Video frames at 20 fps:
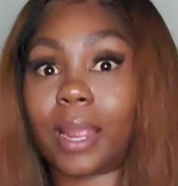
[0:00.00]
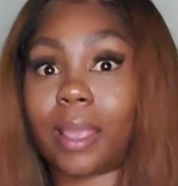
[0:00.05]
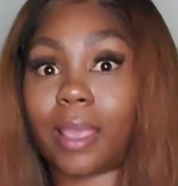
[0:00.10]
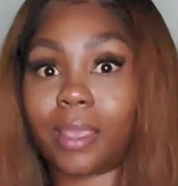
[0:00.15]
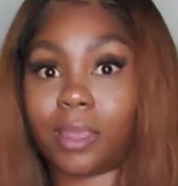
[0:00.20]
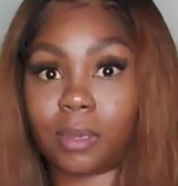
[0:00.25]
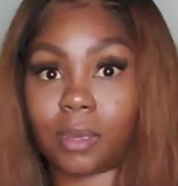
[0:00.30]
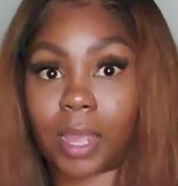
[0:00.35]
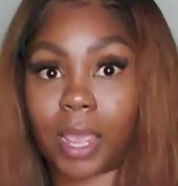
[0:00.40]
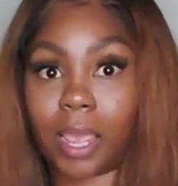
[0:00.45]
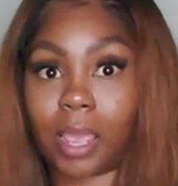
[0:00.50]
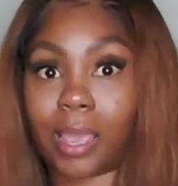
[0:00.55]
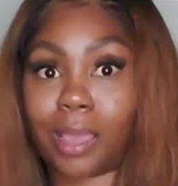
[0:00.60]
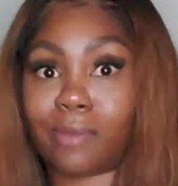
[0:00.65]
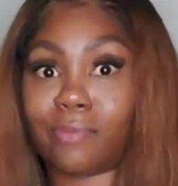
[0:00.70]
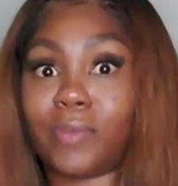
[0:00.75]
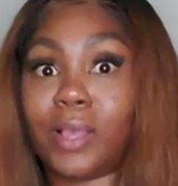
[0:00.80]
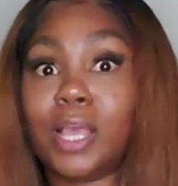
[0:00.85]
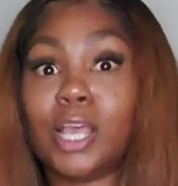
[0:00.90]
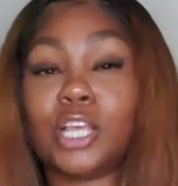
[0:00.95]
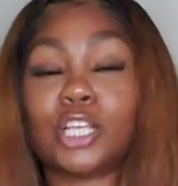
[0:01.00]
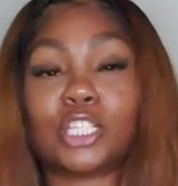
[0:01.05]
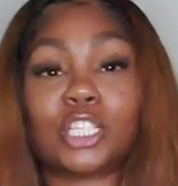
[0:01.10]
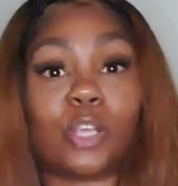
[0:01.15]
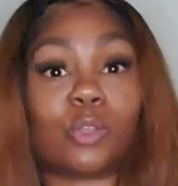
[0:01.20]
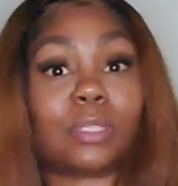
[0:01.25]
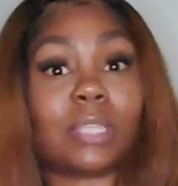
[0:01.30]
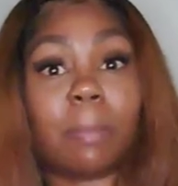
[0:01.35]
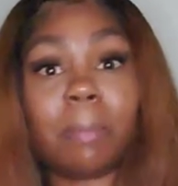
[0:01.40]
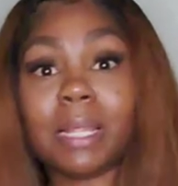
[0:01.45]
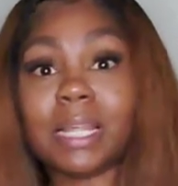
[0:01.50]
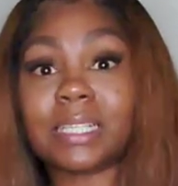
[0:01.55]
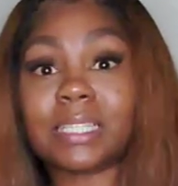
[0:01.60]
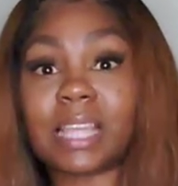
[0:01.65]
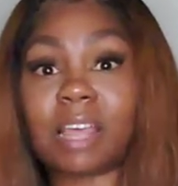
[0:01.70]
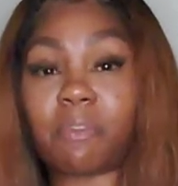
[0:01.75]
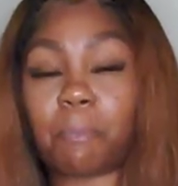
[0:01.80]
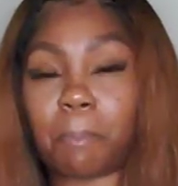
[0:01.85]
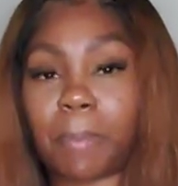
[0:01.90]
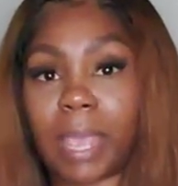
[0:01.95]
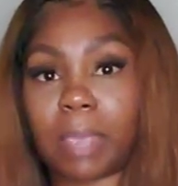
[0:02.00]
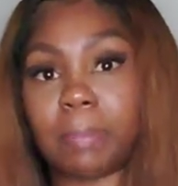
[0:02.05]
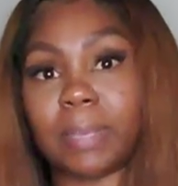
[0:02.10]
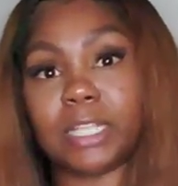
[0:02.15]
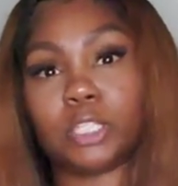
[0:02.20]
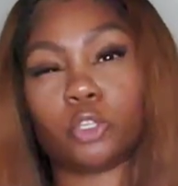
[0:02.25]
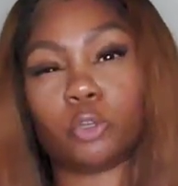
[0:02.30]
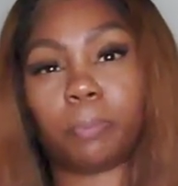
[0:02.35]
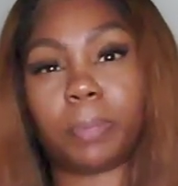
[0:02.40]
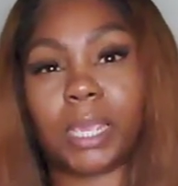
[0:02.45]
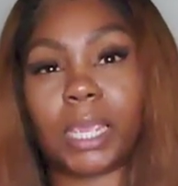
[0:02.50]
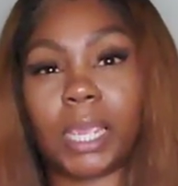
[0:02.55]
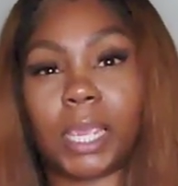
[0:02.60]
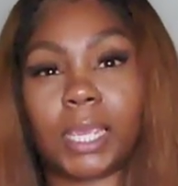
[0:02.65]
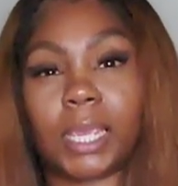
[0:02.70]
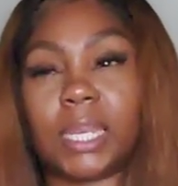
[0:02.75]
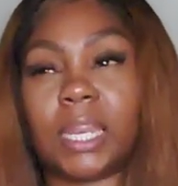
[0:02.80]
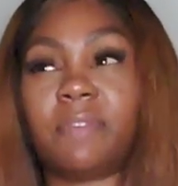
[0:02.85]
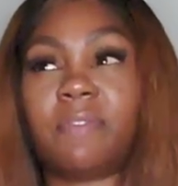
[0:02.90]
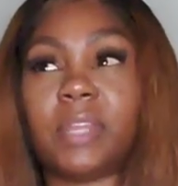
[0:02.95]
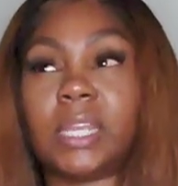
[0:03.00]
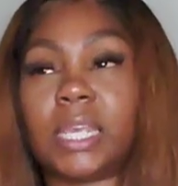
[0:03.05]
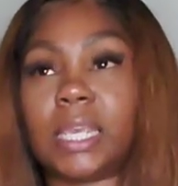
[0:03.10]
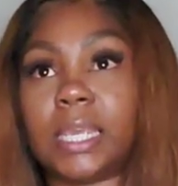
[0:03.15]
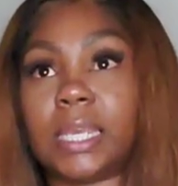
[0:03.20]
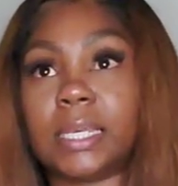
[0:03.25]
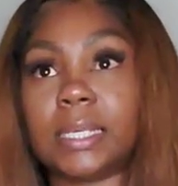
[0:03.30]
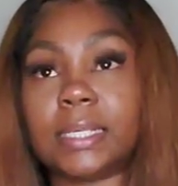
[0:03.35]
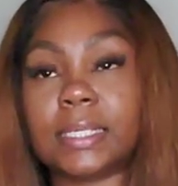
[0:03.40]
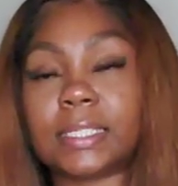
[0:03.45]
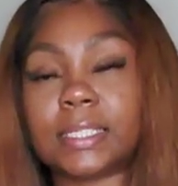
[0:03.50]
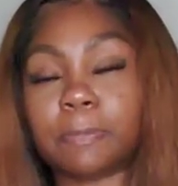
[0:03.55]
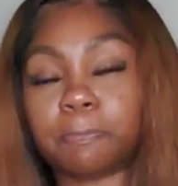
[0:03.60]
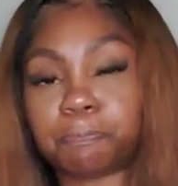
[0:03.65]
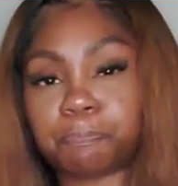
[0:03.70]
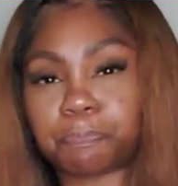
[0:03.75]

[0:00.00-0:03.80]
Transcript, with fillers: an eight and a half. So some of this stuff may be too big, and if it is,